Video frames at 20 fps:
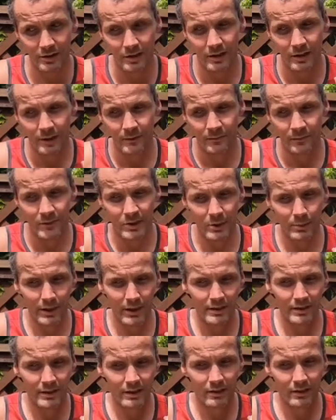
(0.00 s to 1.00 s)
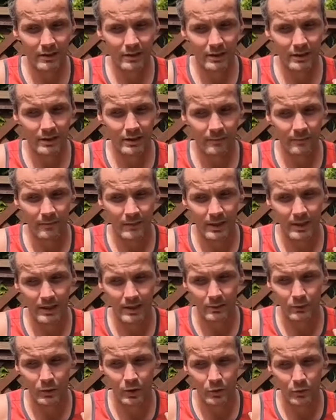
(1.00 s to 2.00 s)
So basically it will
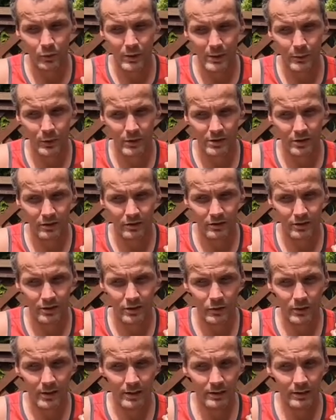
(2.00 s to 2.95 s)
read what's on the screen